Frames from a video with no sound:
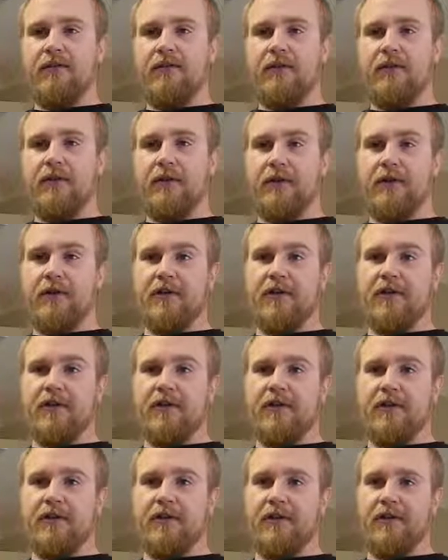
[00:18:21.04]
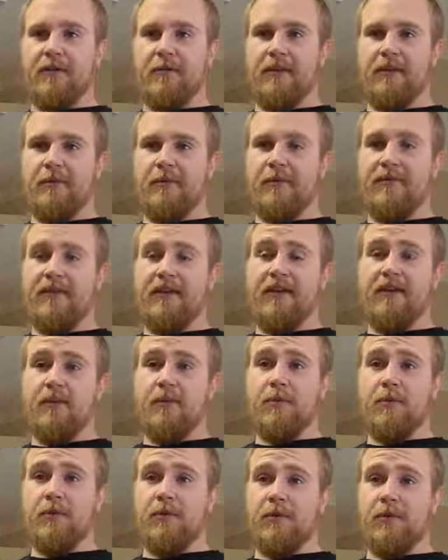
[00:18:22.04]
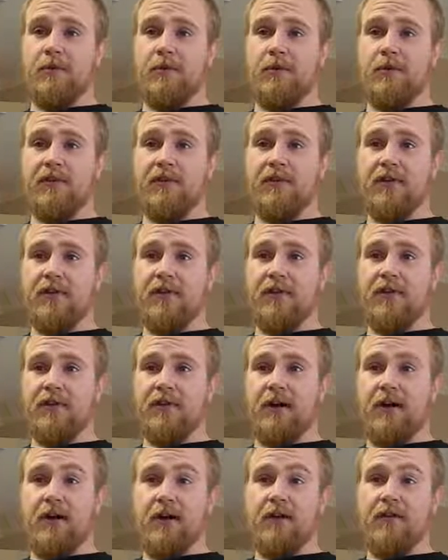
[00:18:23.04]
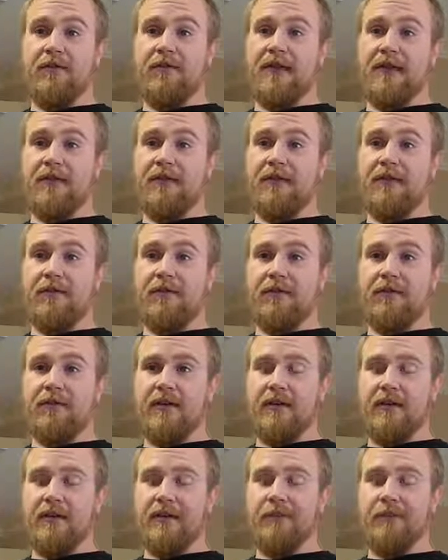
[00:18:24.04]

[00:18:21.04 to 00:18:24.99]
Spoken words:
So pretty much, I mean, we've kind of opened the doors to all of Texas.